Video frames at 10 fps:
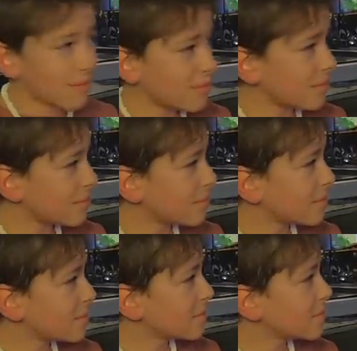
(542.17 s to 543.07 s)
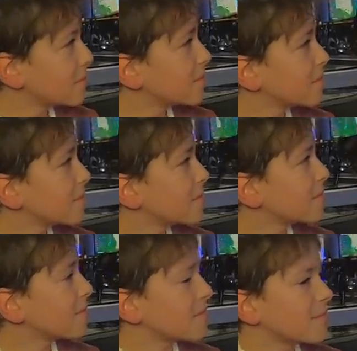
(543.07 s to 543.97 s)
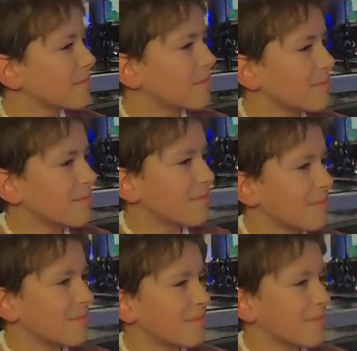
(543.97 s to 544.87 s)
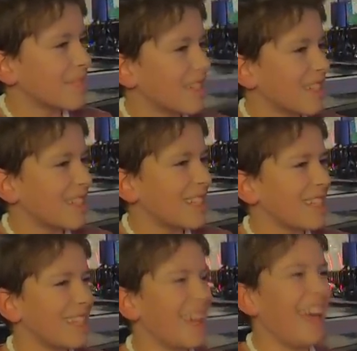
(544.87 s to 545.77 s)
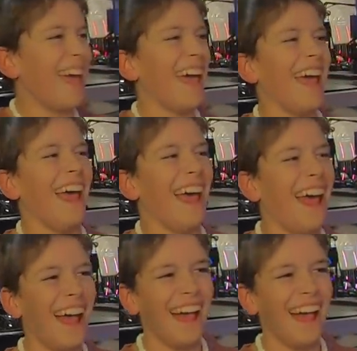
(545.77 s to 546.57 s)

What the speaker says: This person isn't speaking.